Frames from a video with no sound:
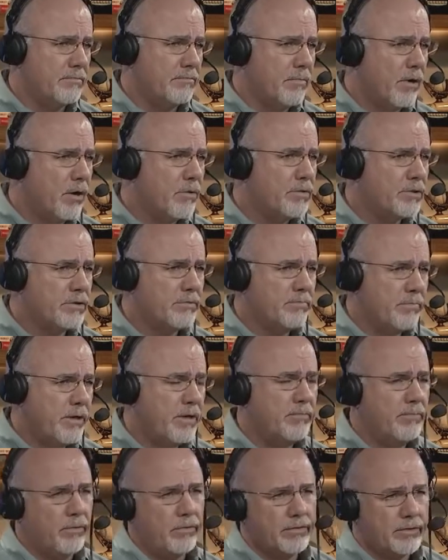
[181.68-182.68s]
Most
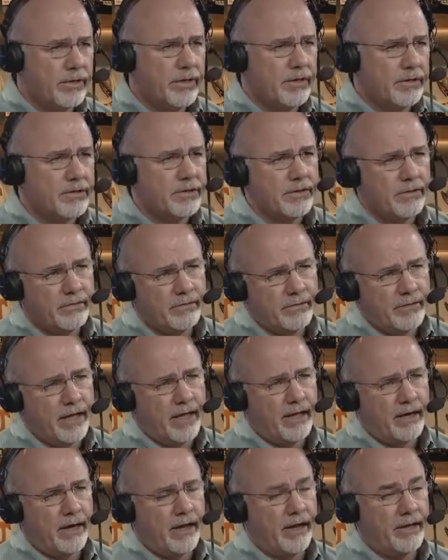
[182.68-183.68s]
people teach
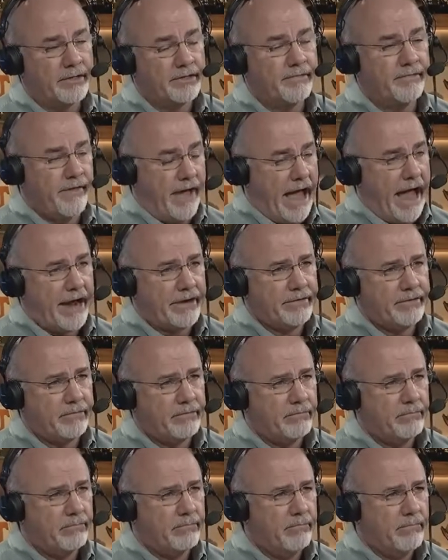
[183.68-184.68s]
that as fact.
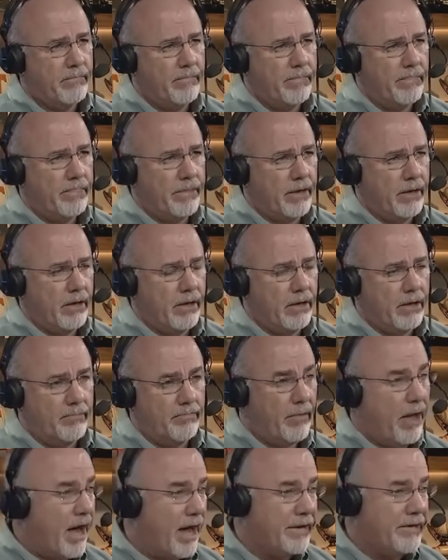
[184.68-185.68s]

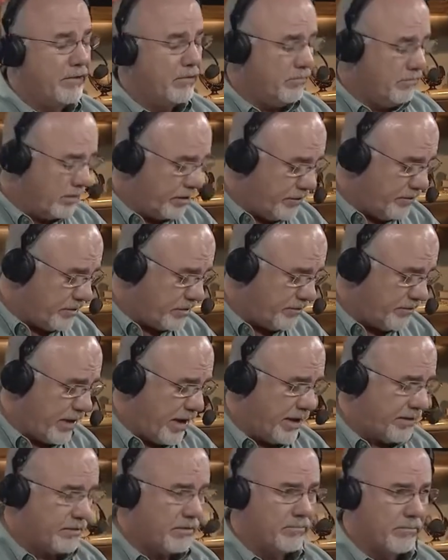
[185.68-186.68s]
I don't believe it's
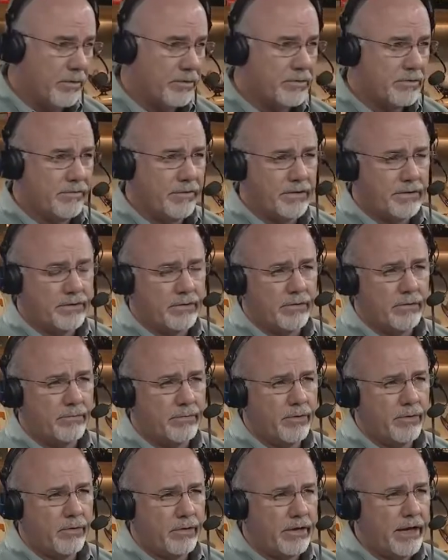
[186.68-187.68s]
fact, and most of us that are
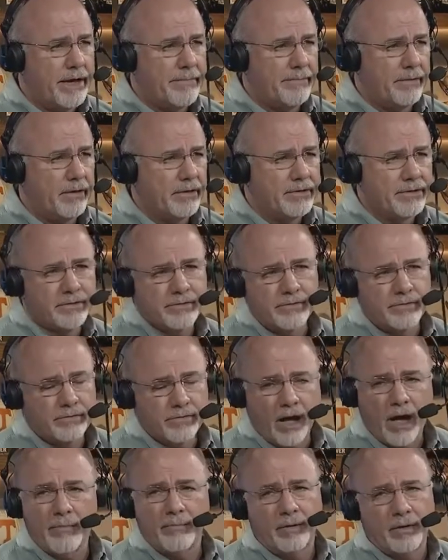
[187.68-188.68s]
pure capitalists do
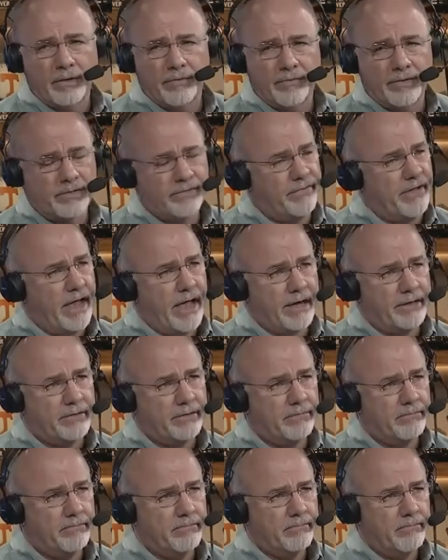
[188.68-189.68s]
not believe it's fact.
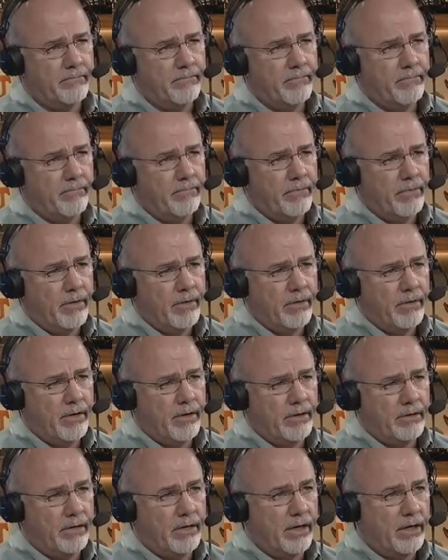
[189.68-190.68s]

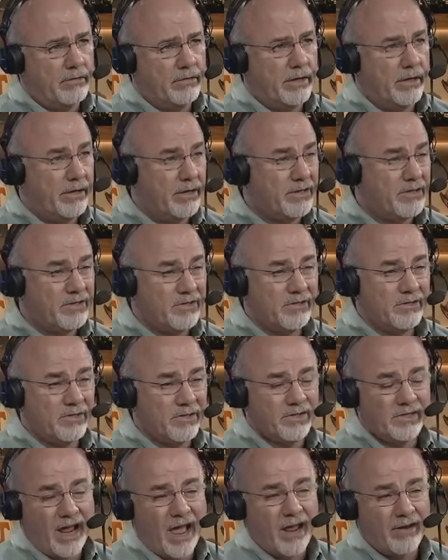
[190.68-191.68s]
And yet it is
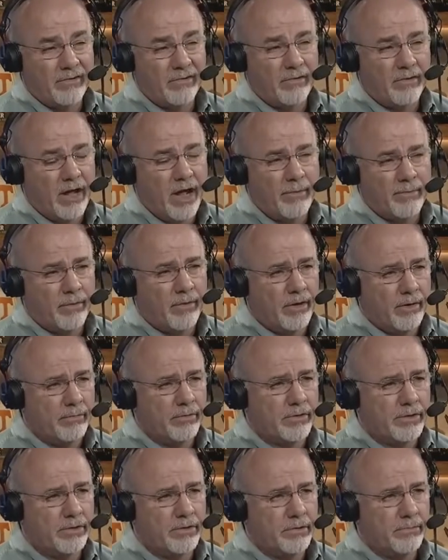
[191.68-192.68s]
standard operating
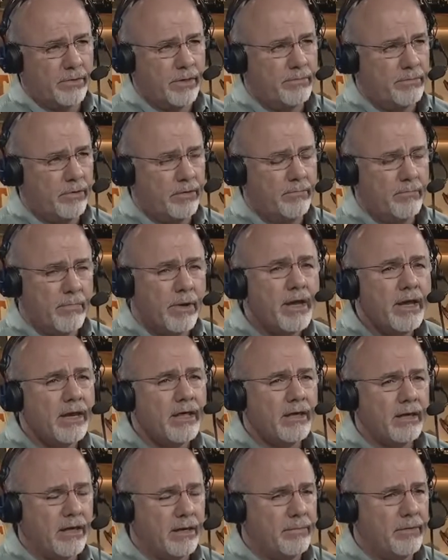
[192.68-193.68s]
procedure. People
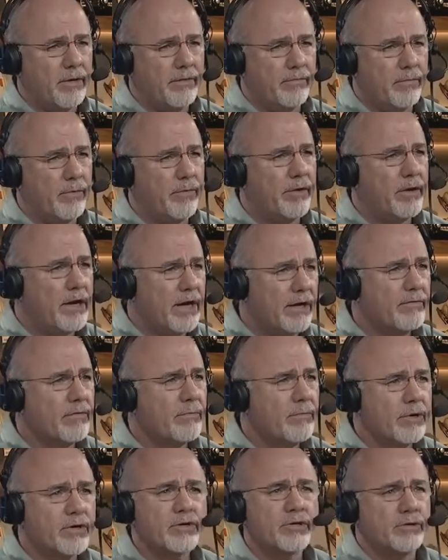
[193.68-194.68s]
immediately believe, well, the
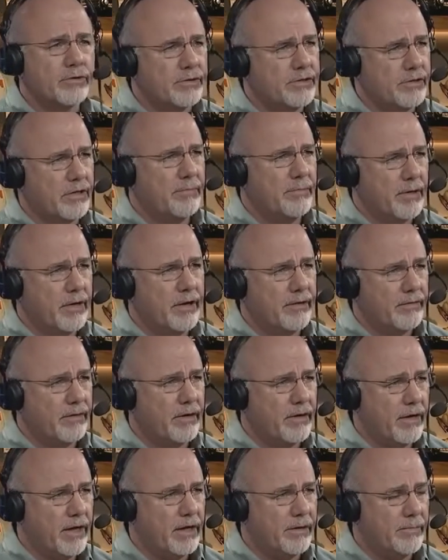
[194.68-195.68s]
government should stimulate the
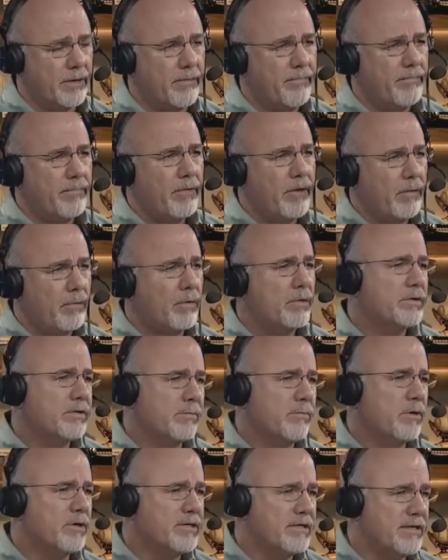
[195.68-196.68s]
economy. When
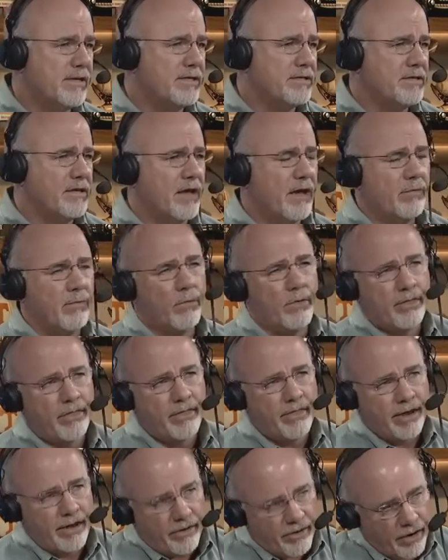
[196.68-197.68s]
someone says that, whether
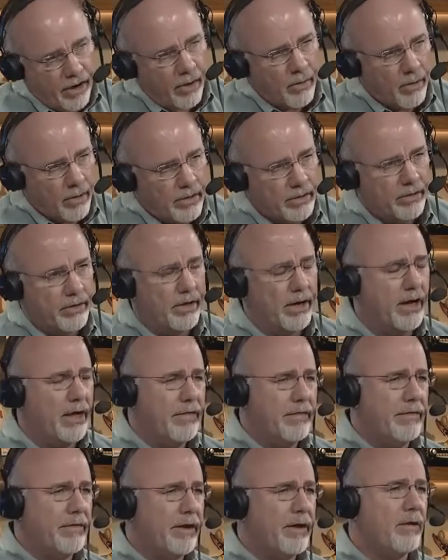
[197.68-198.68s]
they know it or not,
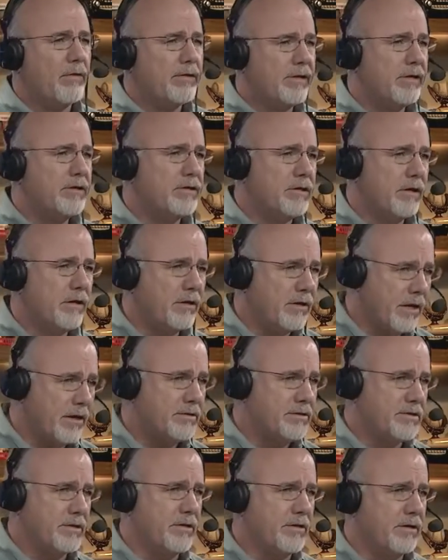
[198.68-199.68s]
they are teaching
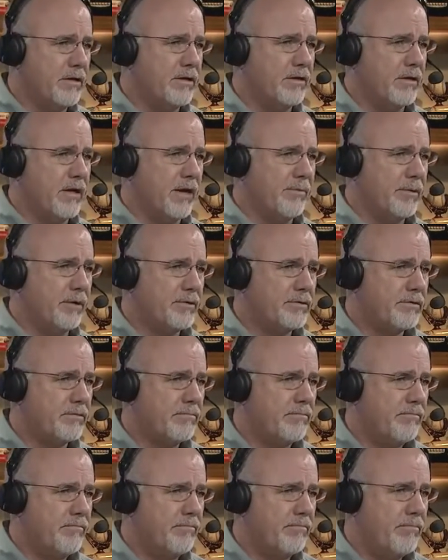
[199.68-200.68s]
Keynesian economics,
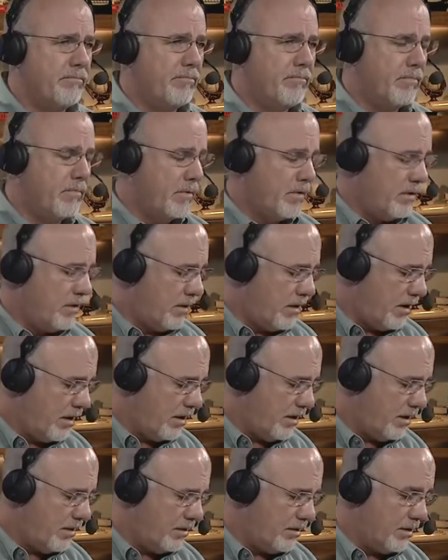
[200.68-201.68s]

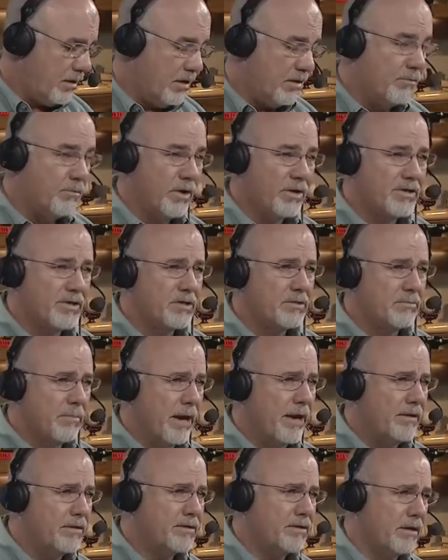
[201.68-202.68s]
and which is
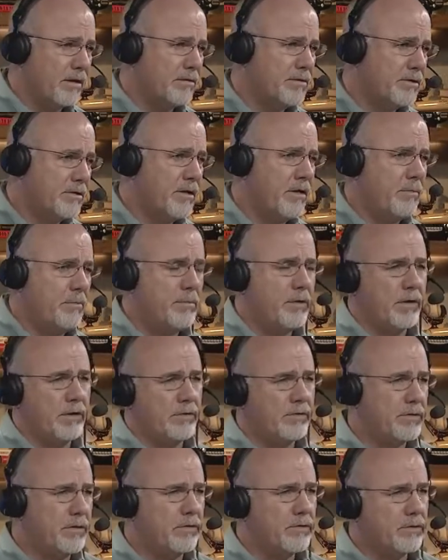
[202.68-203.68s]
based and steeped
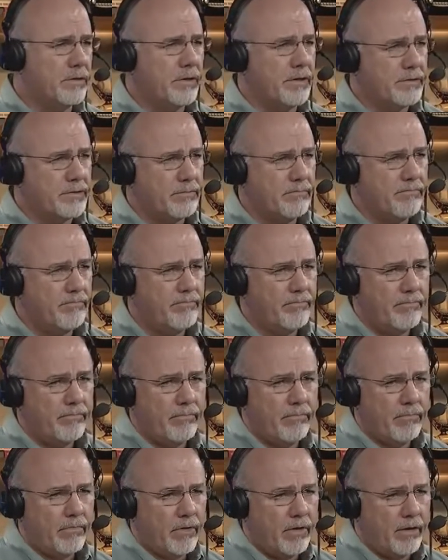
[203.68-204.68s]
in socialism.
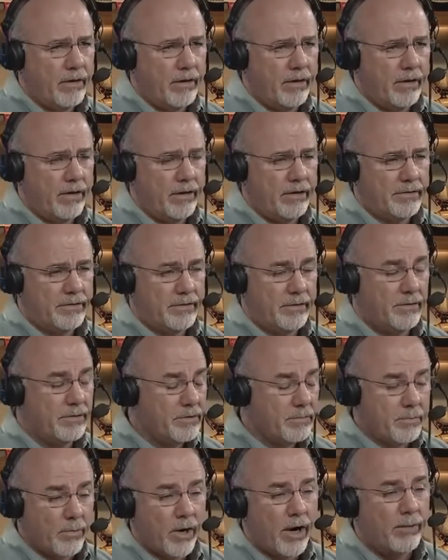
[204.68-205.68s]
And so it's
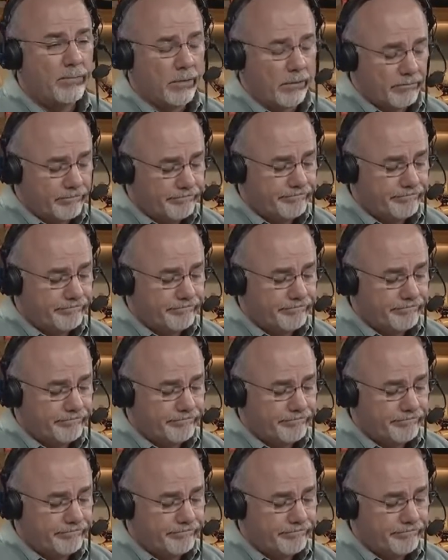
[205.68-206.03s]
a problem.